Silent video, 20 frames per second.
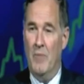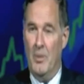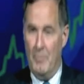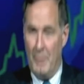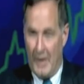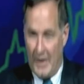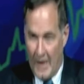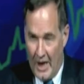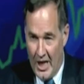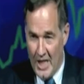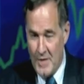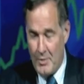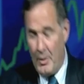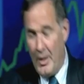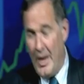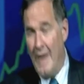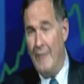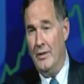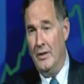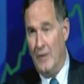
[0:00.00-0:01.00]
But because
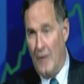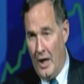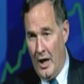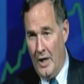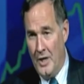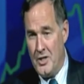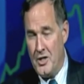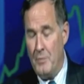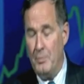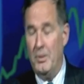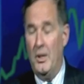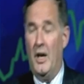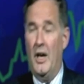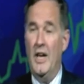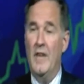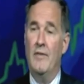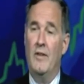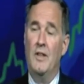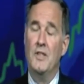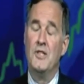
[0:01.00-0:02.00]
we have a large
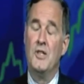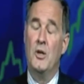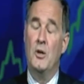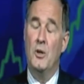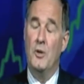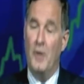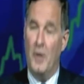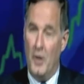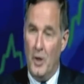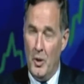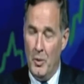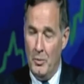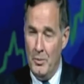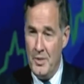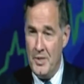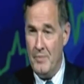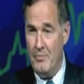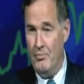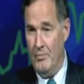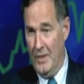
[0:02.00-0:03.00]
supply of unsold
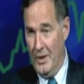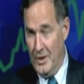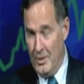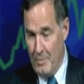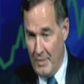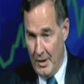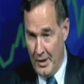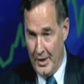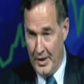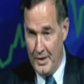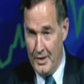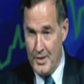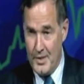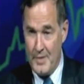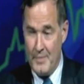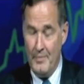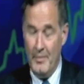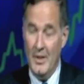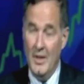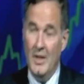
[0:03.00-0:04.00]
homes in the
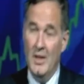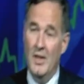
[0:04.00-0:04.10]
millions,